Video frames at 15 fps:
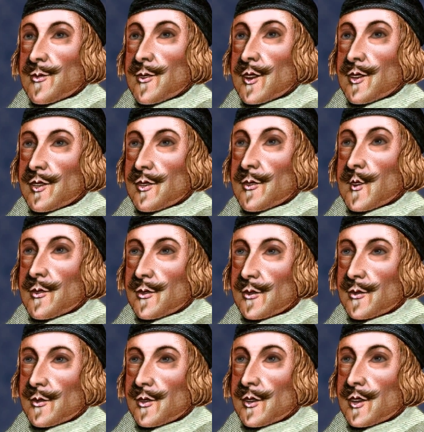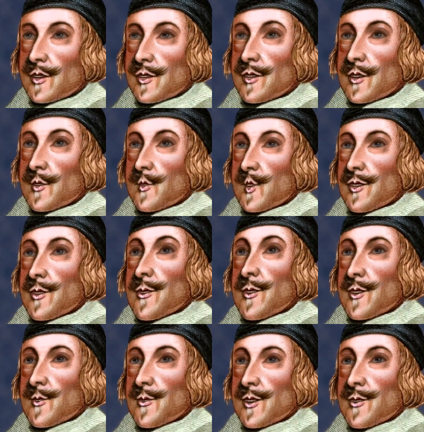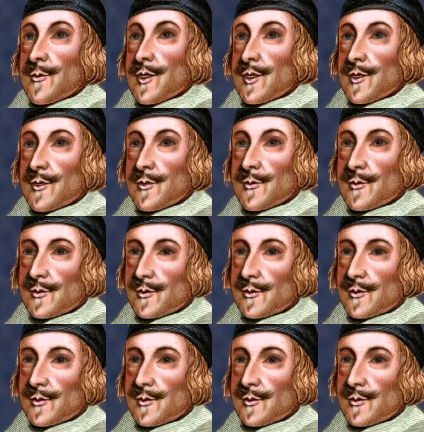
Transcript: this court is satisfied that he,